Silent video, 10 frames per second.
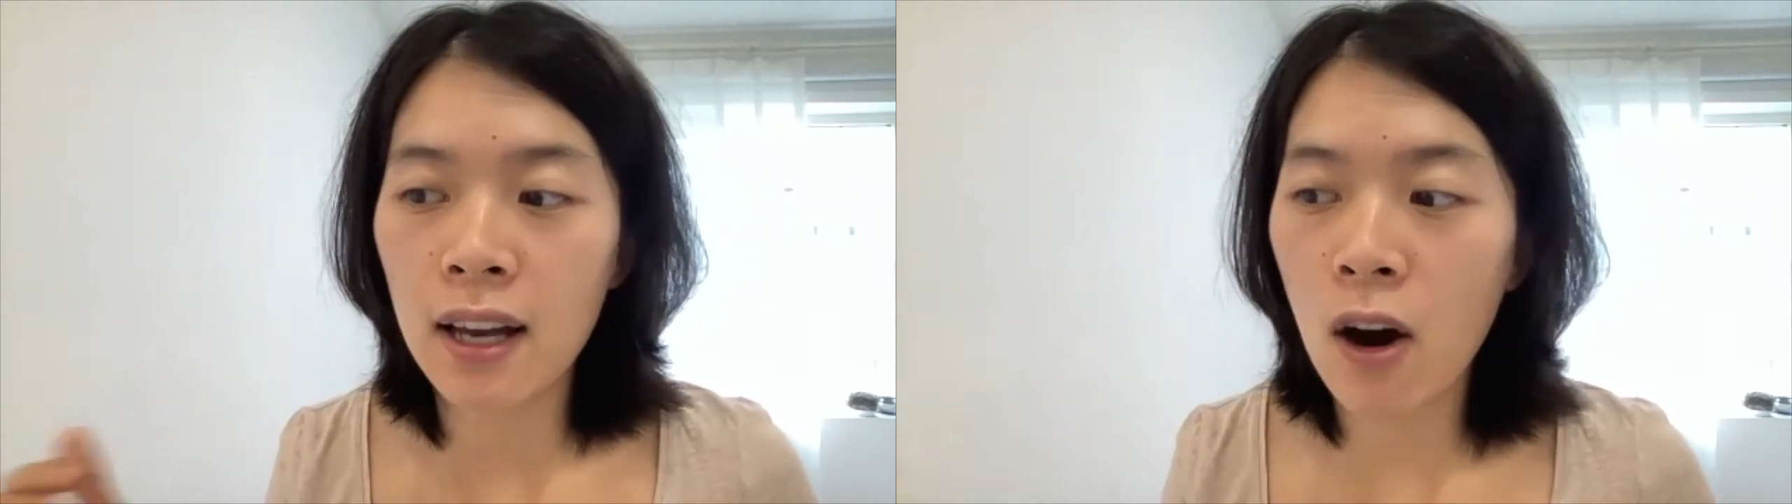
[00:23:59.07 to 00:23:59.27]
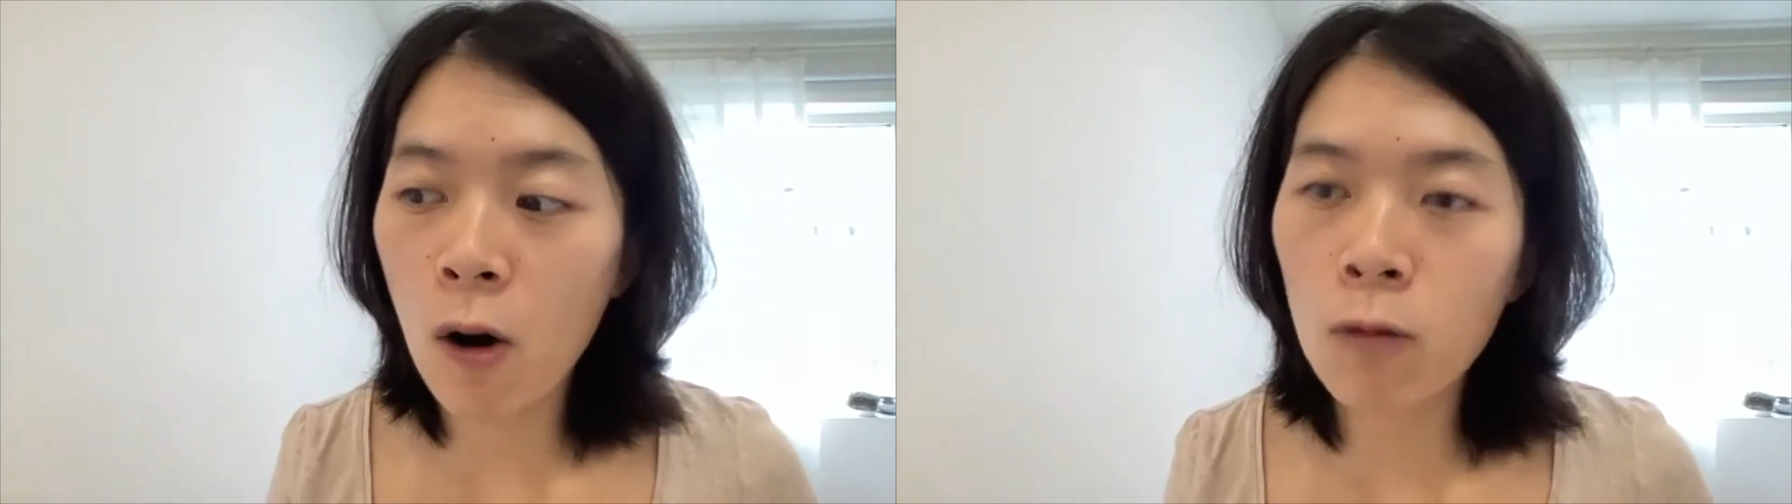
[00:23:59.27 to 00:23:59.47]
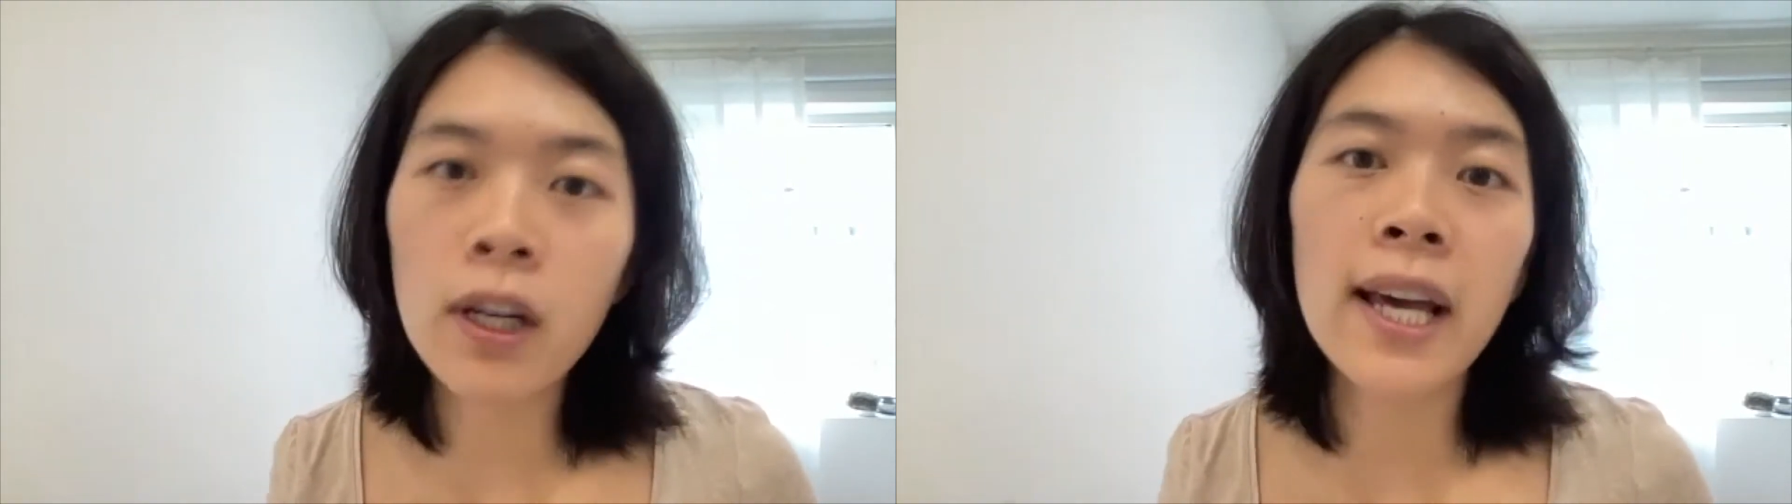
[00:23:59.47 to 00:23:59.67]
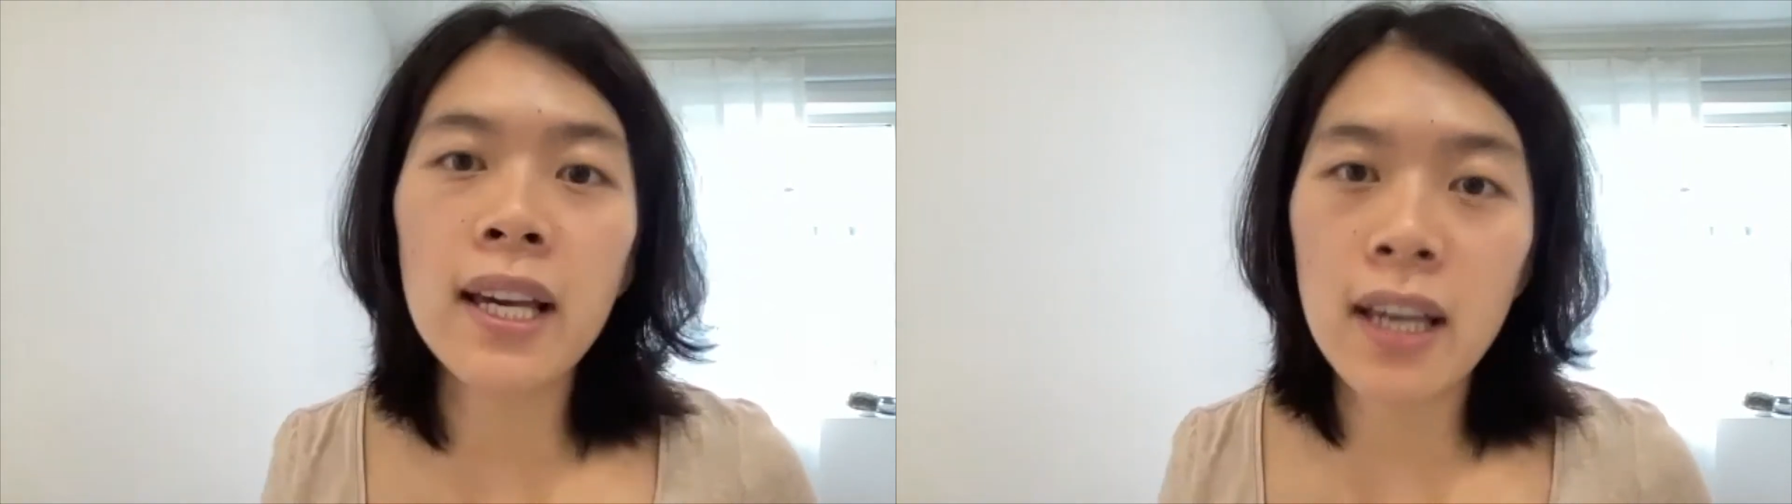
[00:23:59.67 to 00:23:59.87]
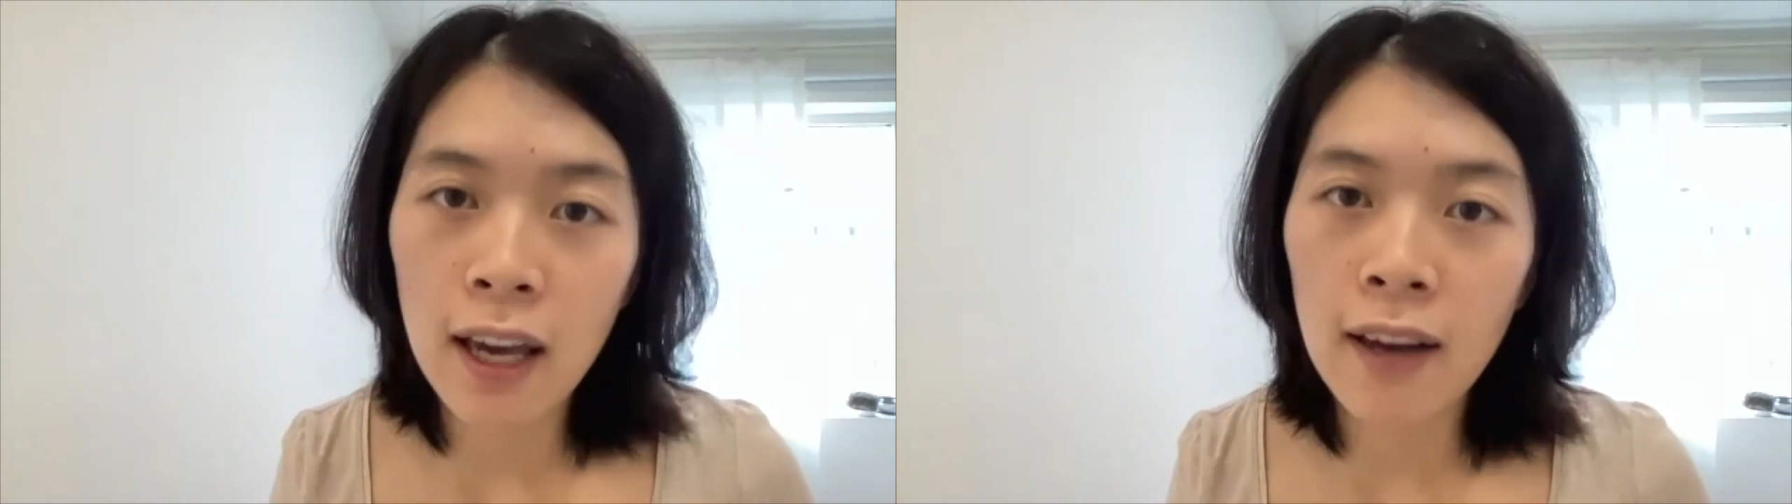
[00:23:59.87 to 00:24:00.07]

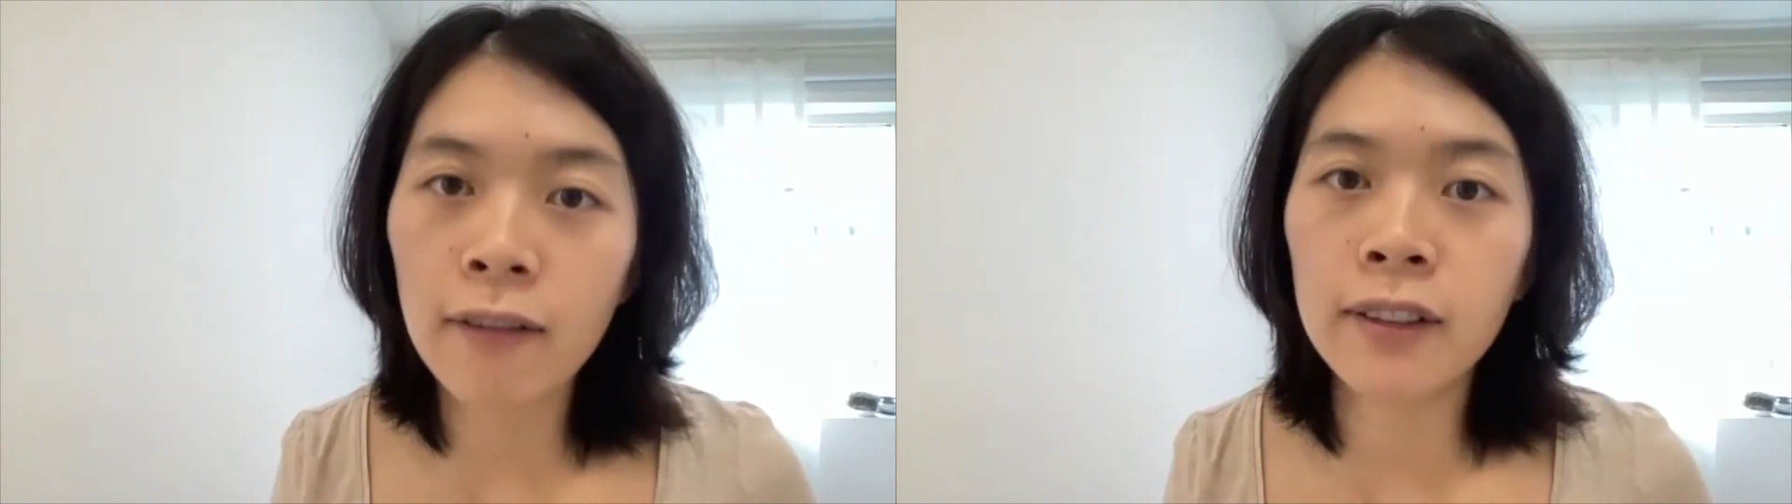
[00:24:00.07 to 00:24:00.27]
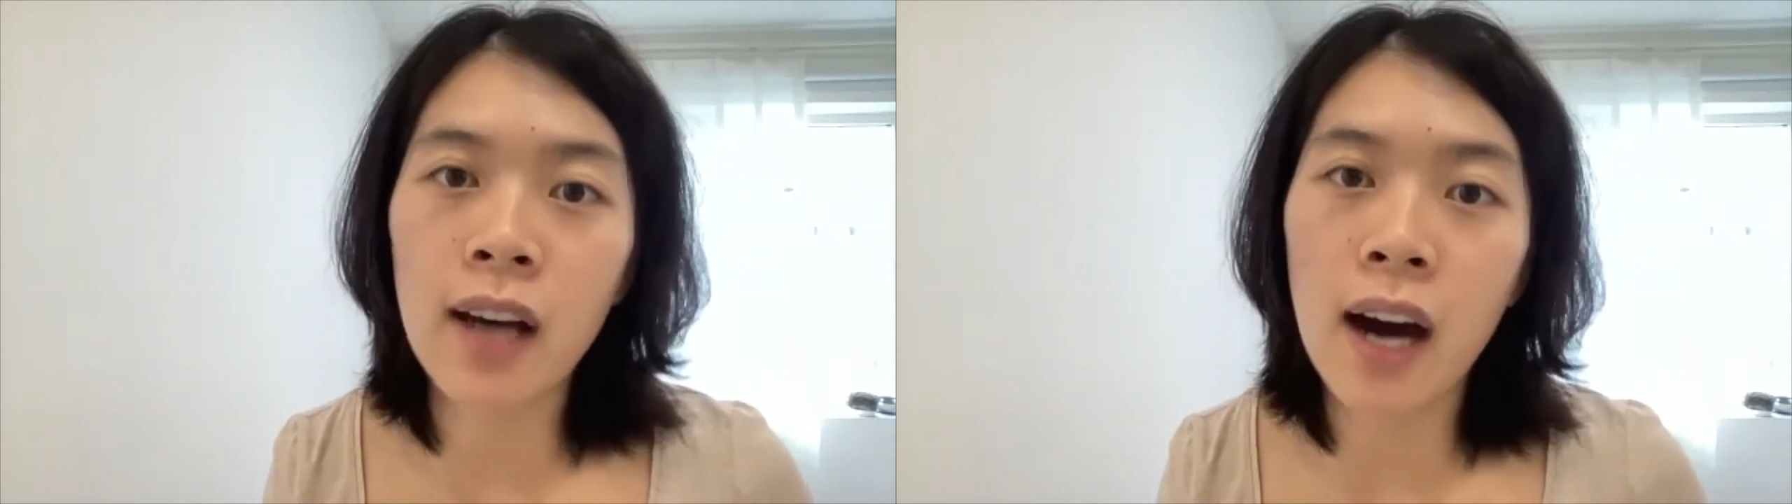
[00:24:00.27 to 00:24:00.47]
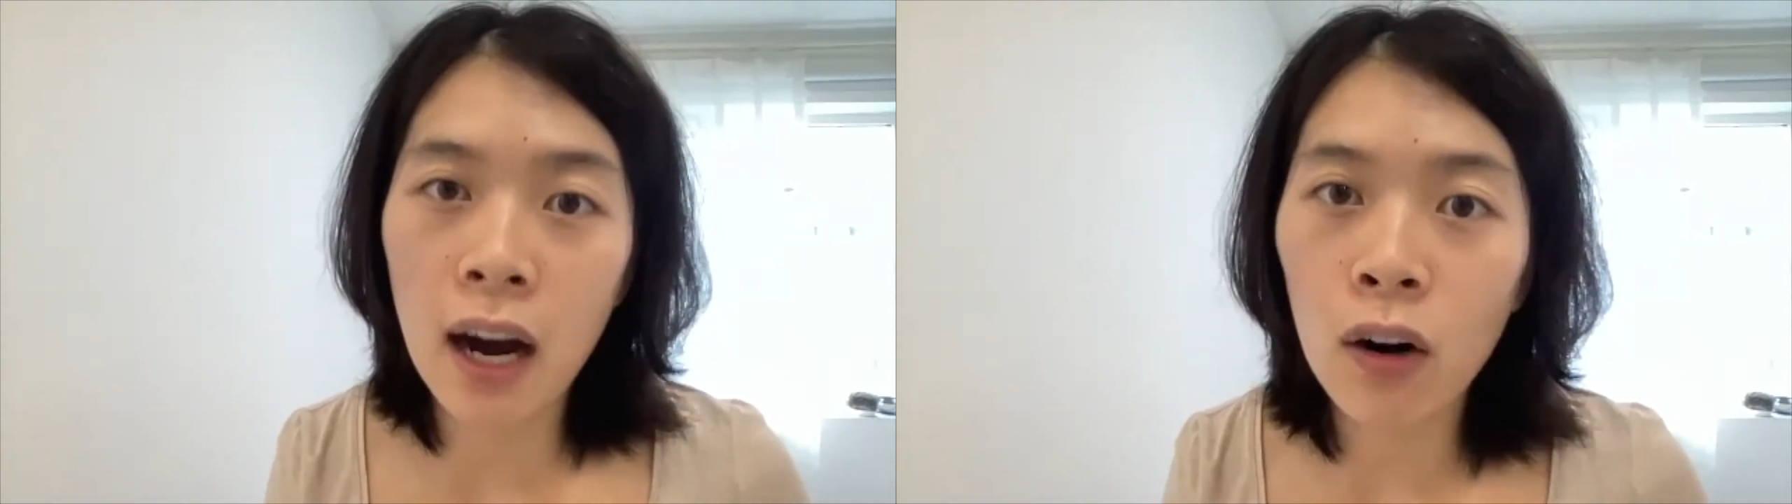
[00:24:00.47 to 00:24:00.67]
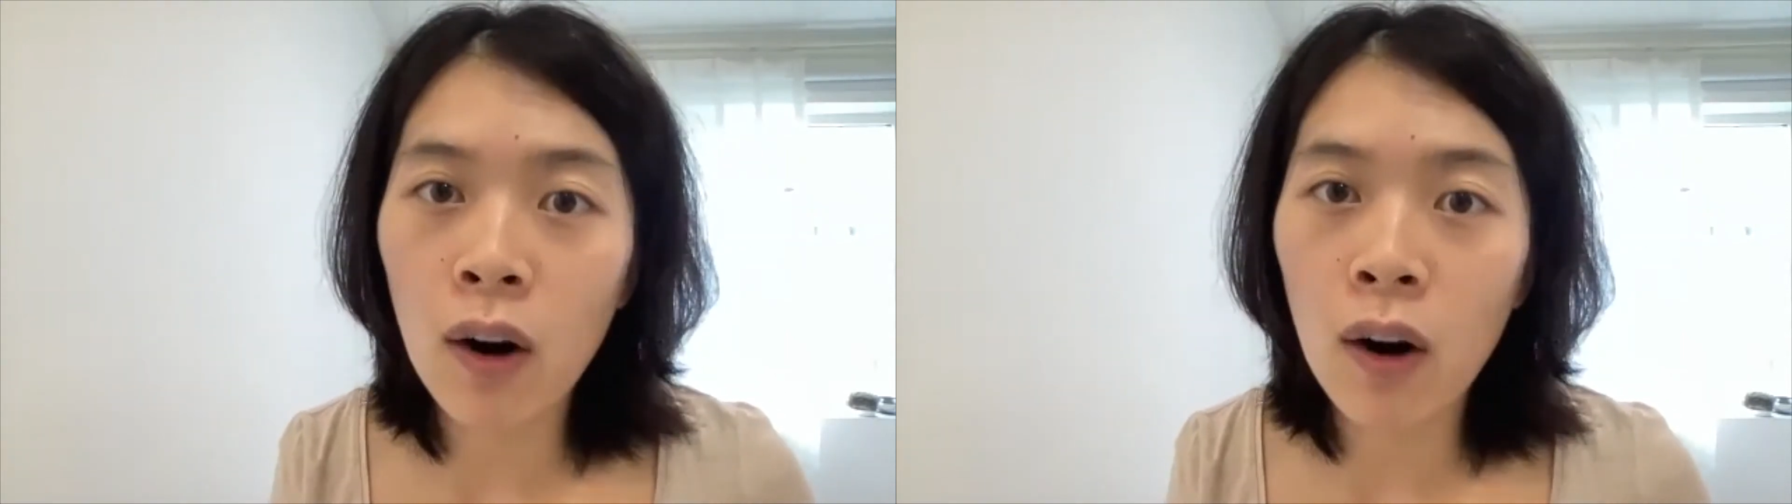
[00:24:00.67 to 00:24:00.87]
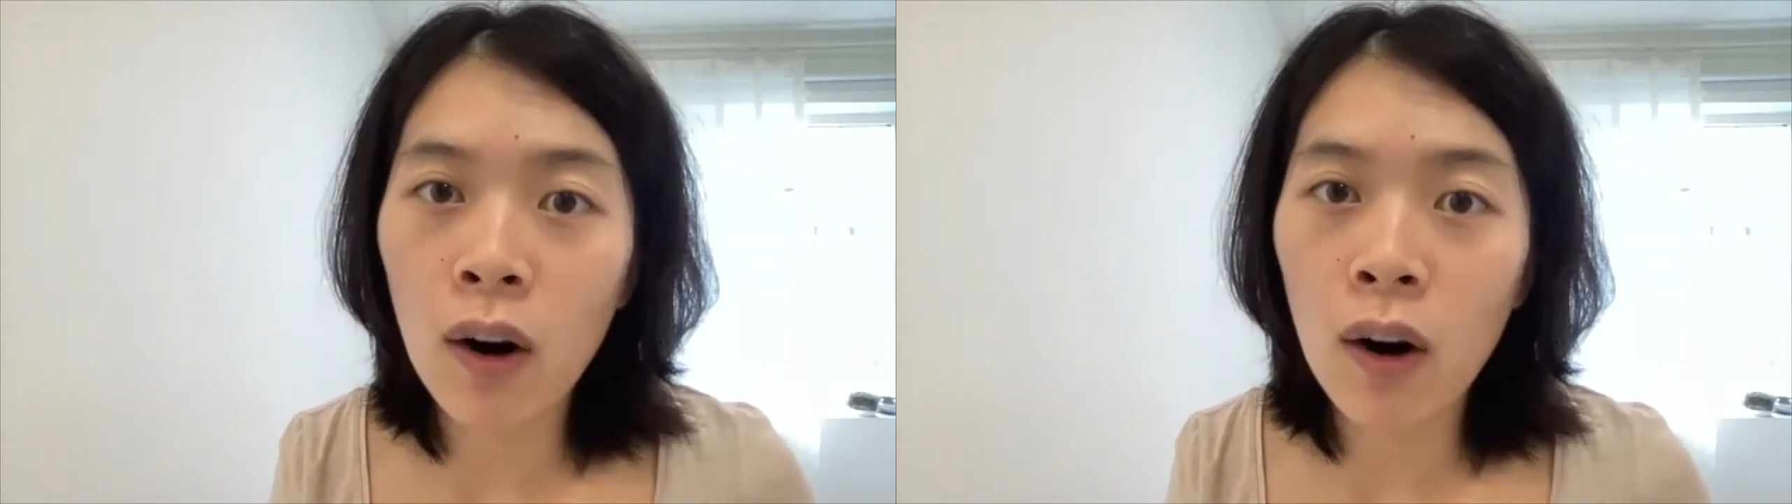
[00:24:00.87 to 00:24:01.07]
only if the
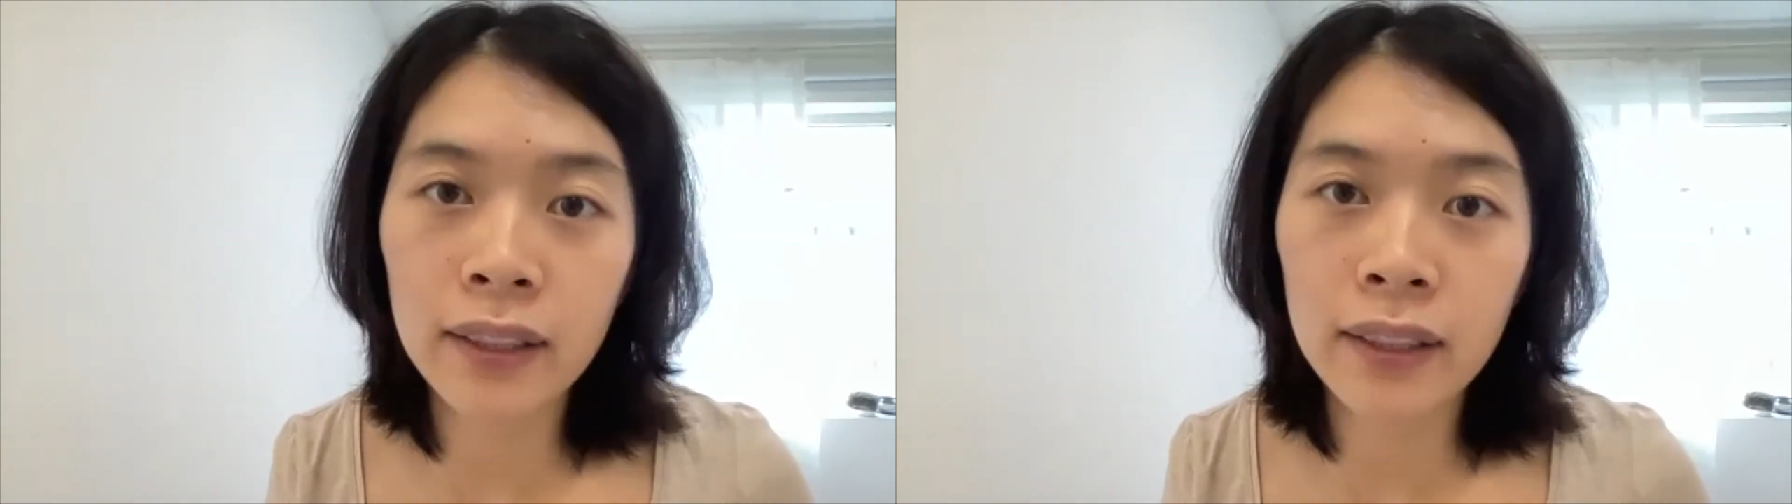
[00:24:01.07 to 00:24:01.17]
ROI is